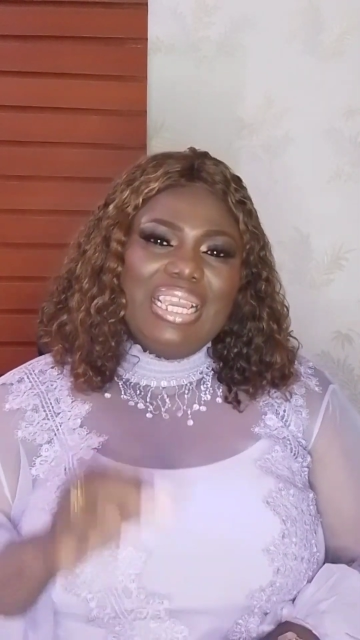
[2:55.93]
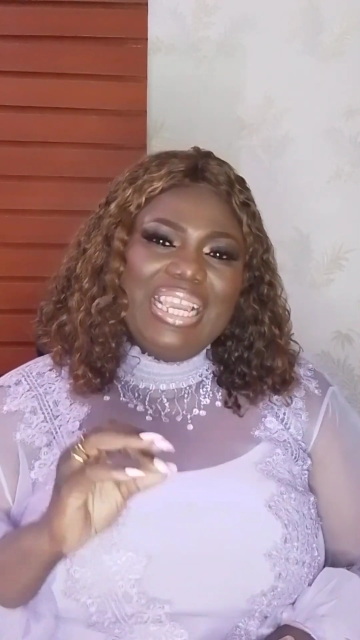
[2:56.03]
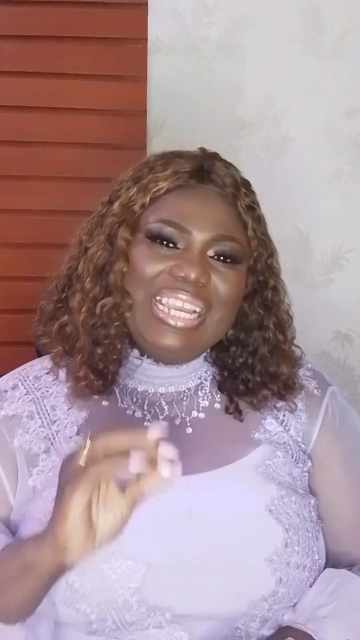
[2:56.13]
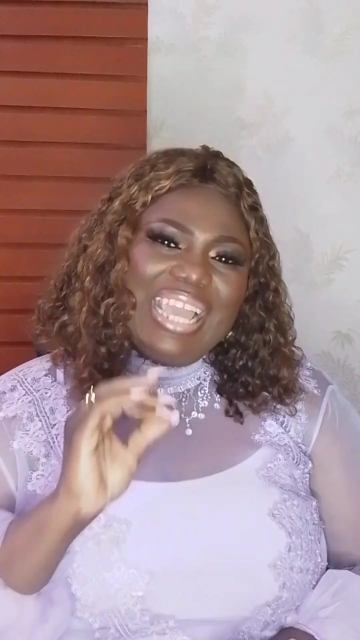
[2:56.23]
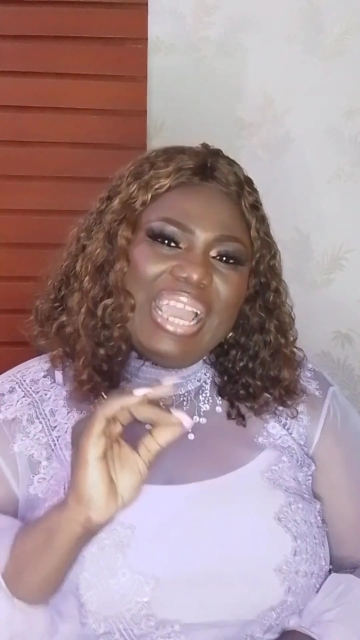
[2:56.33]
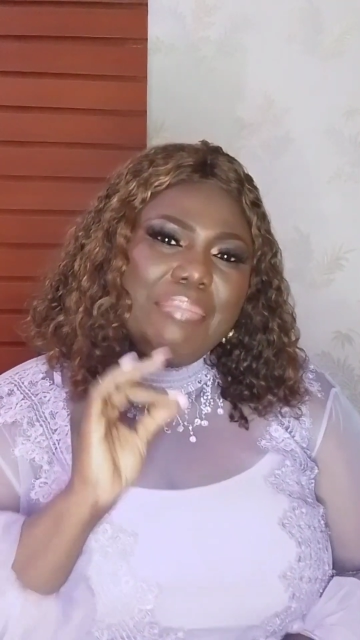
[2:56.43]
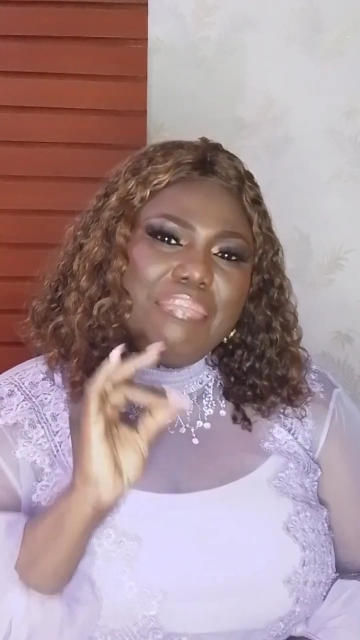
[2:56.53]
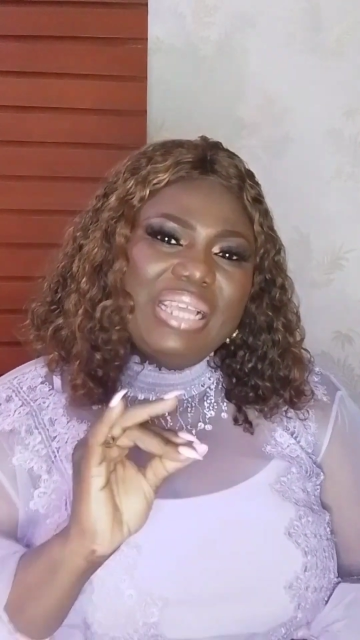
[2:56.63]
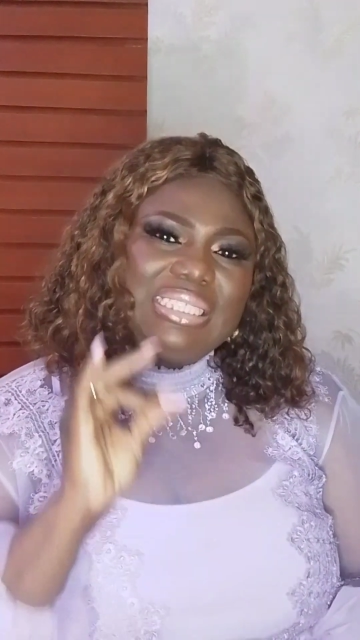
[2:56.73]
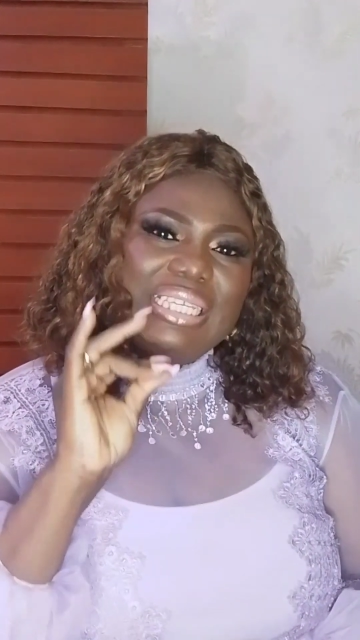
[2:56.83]
In a
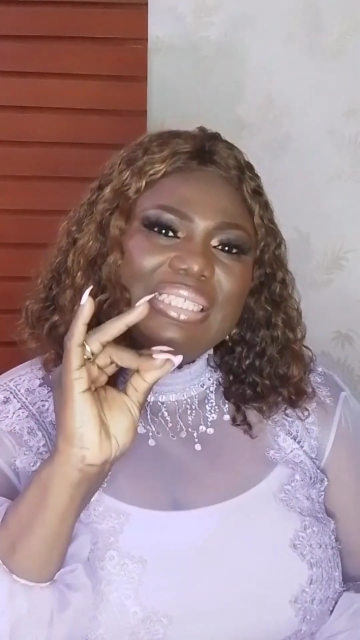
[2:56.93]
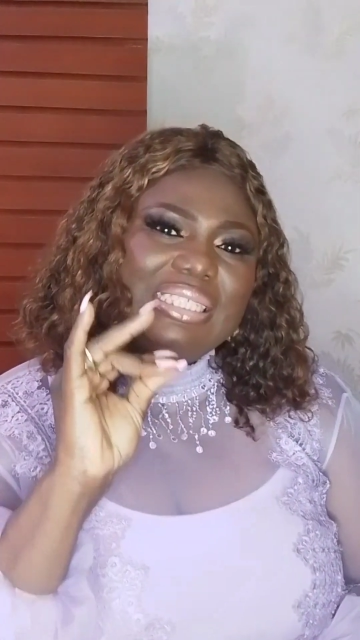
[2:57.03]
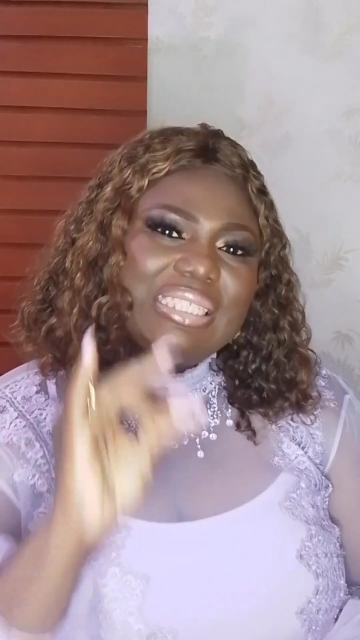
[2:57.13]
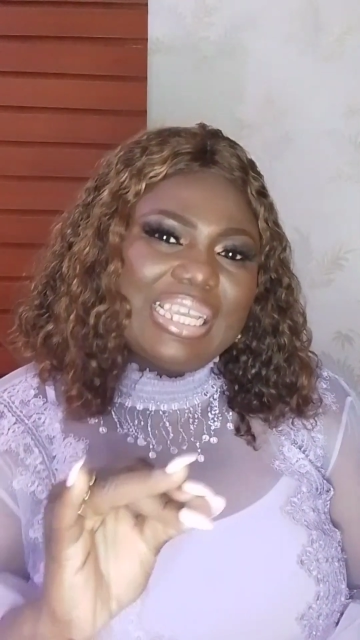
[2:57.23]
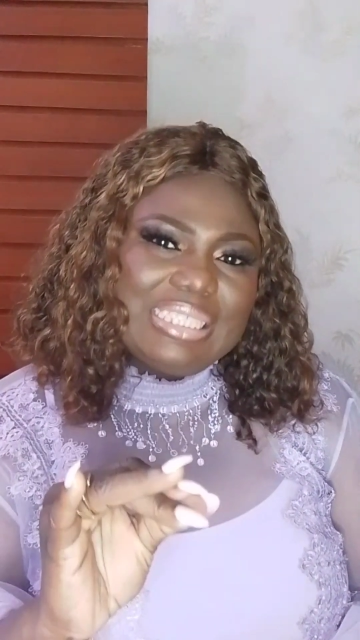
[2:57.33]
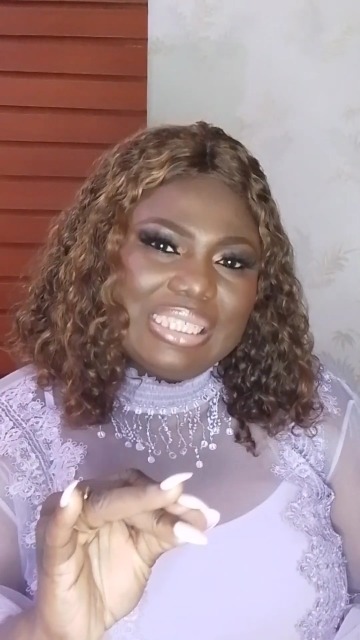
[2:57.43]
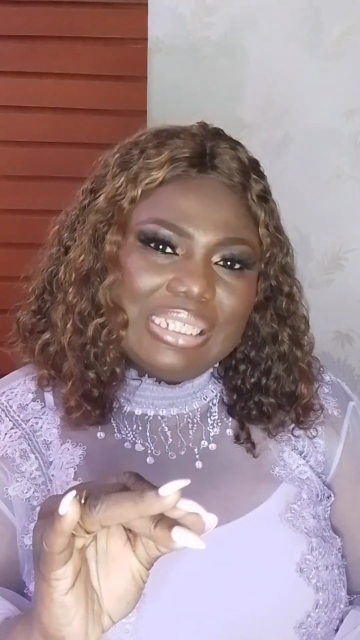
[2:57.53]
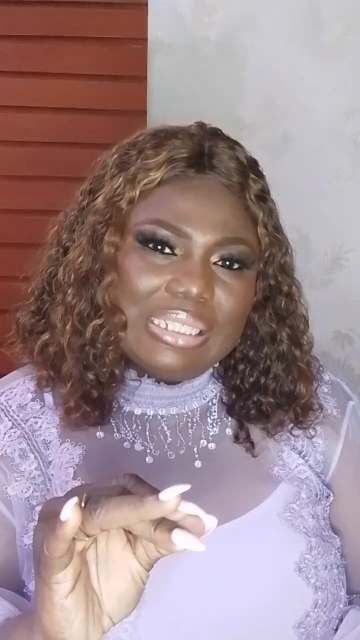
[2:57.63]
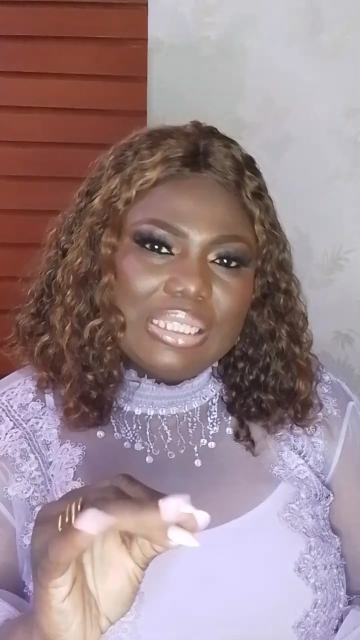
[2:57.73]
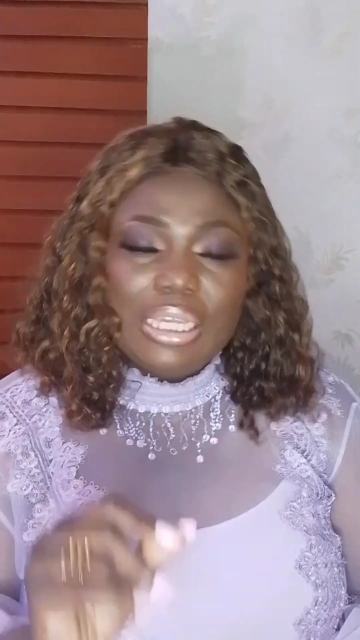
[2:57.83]
meeting setting,